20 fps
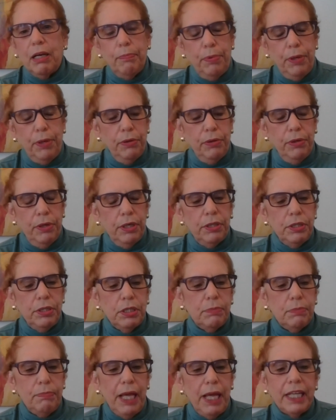
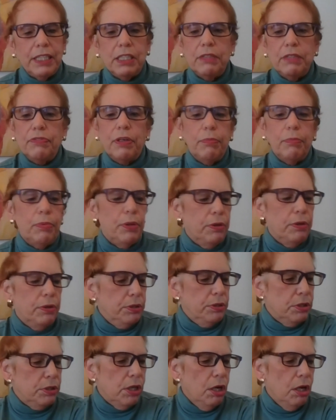computers, massive
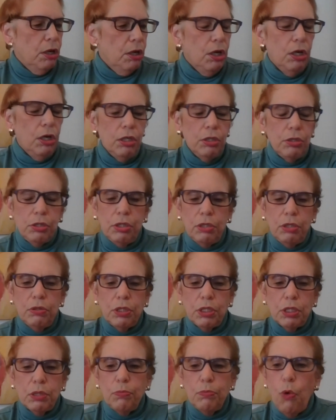computers
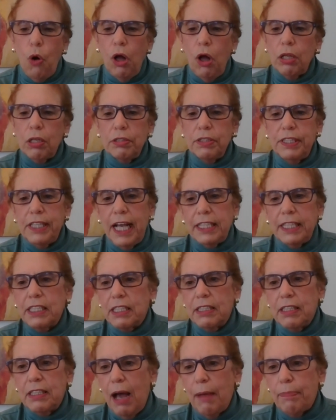to smaller
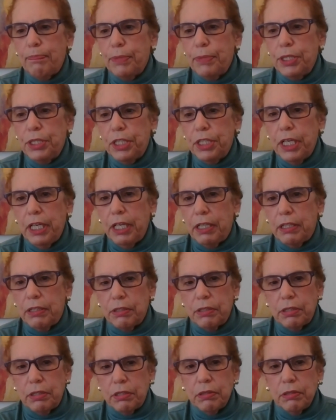desktop
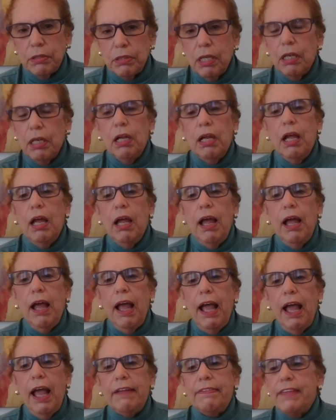machines.
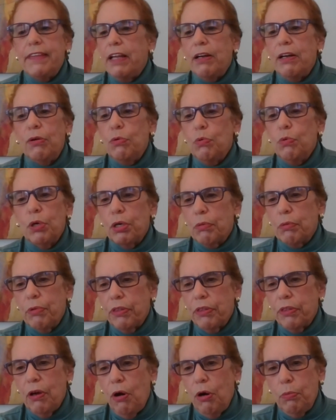And they don't work
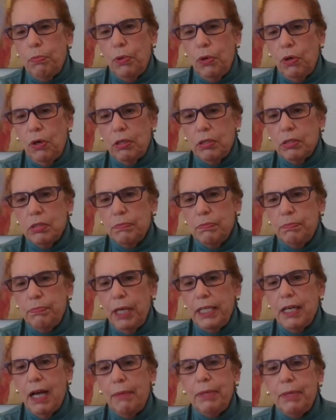with COBOL.
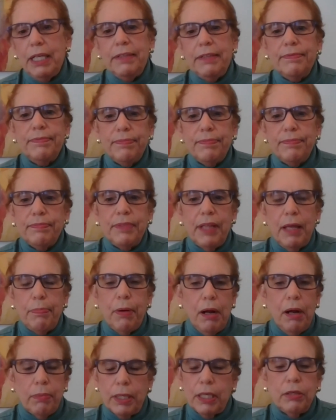They, I mean, they
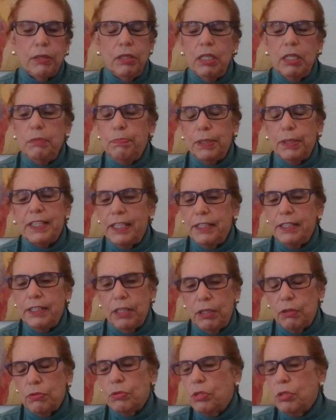probably could, but they
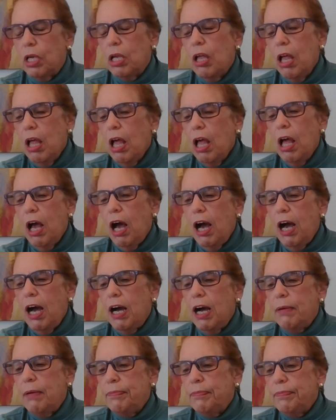don't.
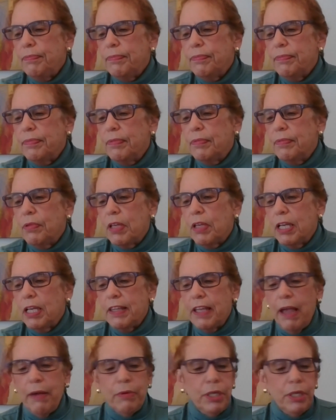Um, they,
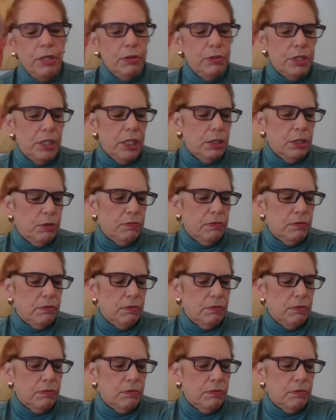they were using